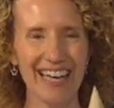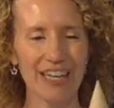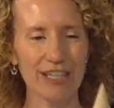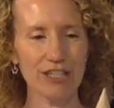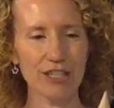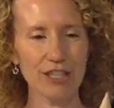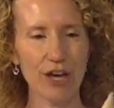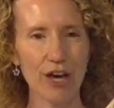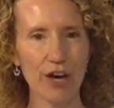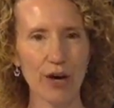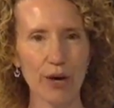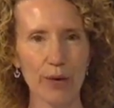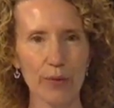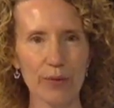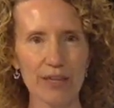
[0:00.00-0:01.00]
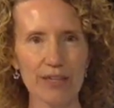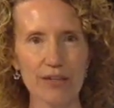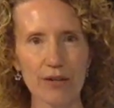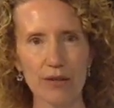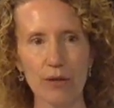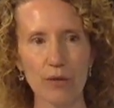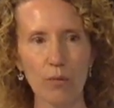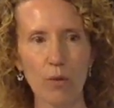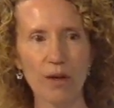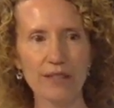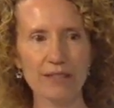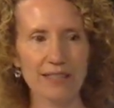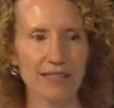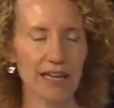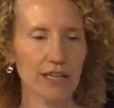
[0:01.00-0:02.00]
So these are the
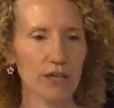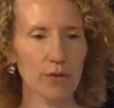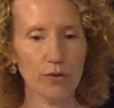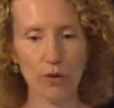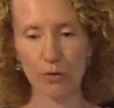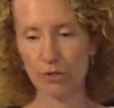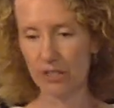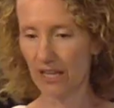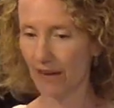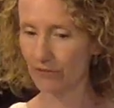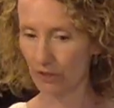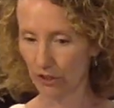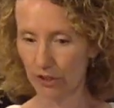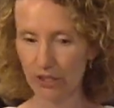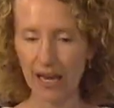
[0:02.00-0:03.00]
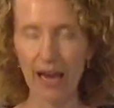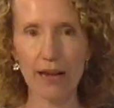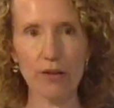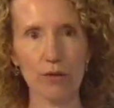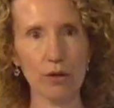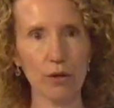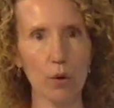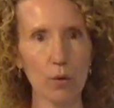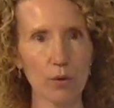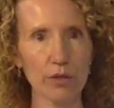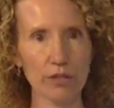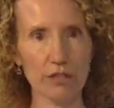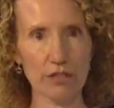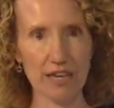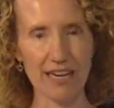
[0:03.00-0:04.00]
ones that you don't just have to look at, you can hold
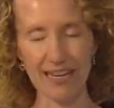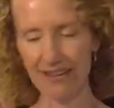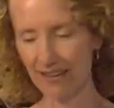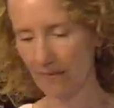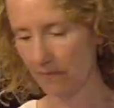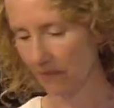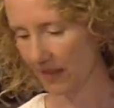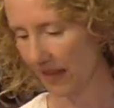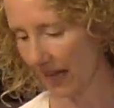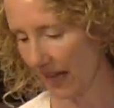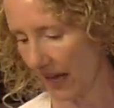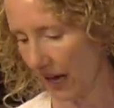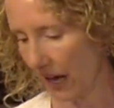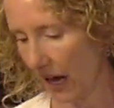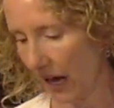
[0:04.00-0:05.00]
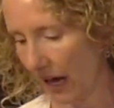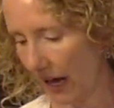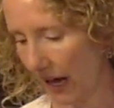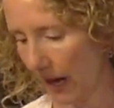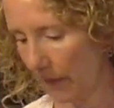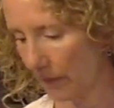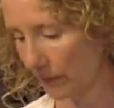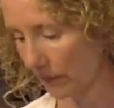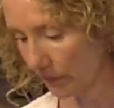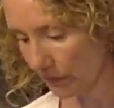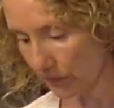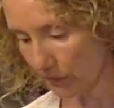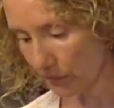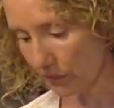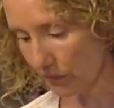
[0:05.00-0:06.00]
in your hand.
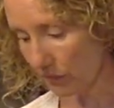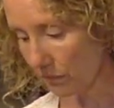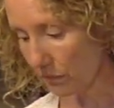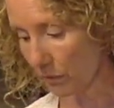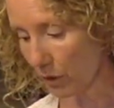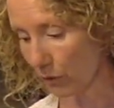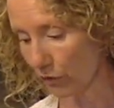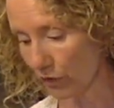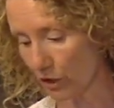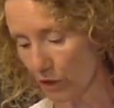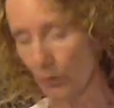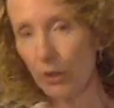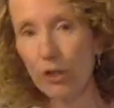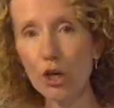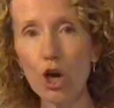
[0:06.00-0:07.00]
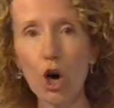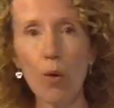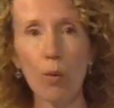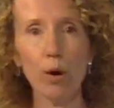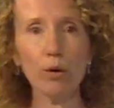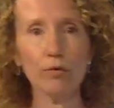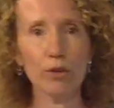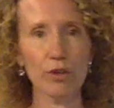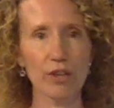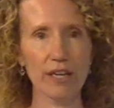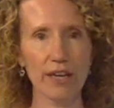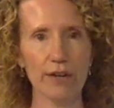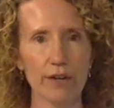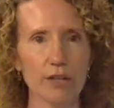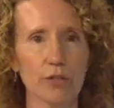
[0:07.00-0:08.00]
First, we're going to go over the
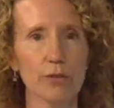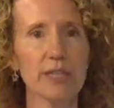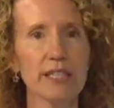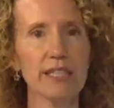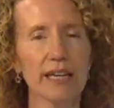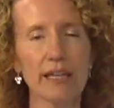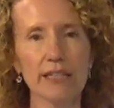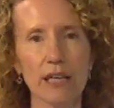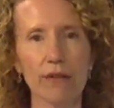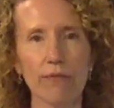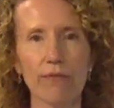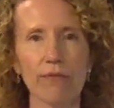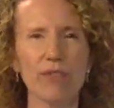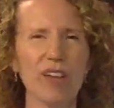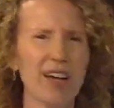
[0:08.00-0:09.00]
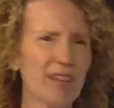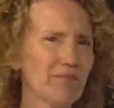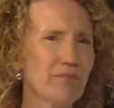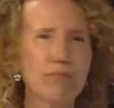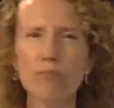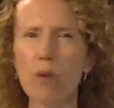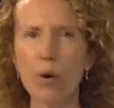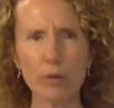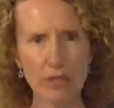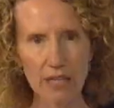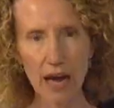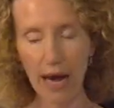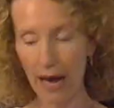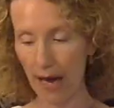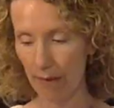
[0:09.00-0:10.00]
characteristics of the most
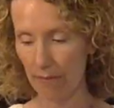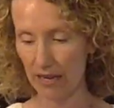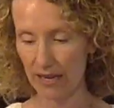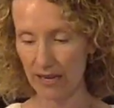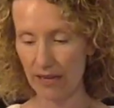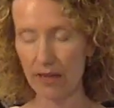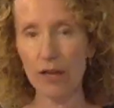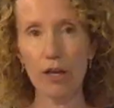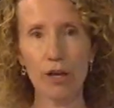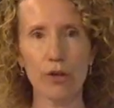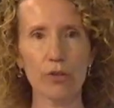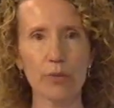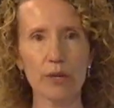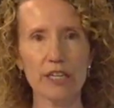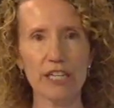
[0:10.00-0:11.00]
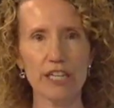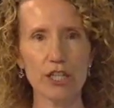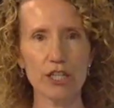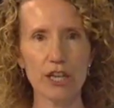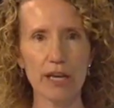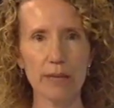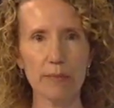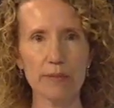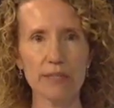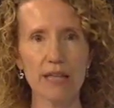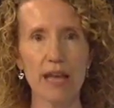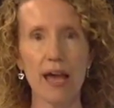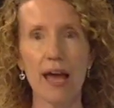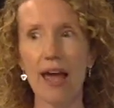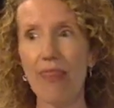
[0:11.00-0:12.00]
common 3D shapes,
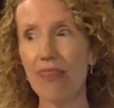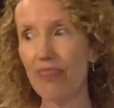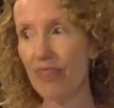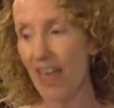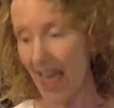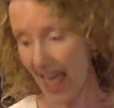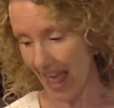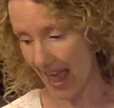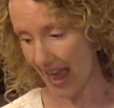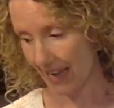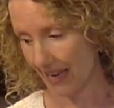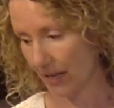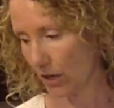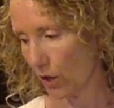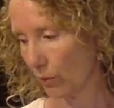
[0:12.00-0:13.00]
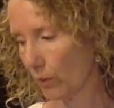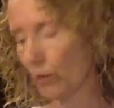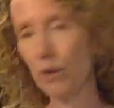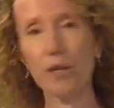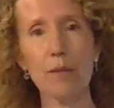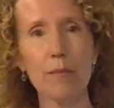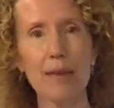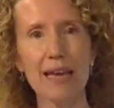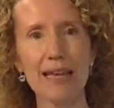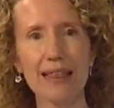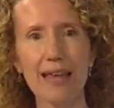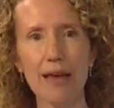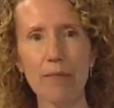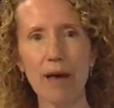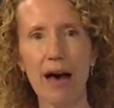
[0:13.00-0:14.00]
and then we're going to make
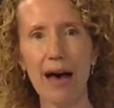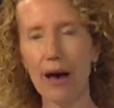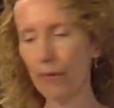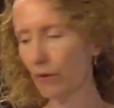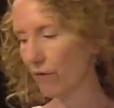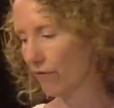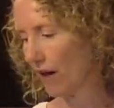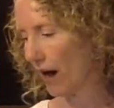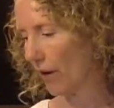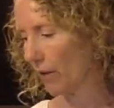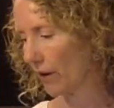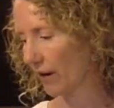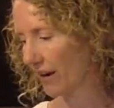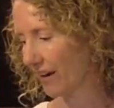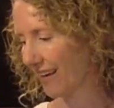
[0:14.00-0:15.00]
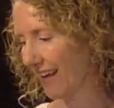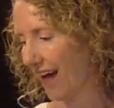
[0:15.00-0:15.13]
them out of our,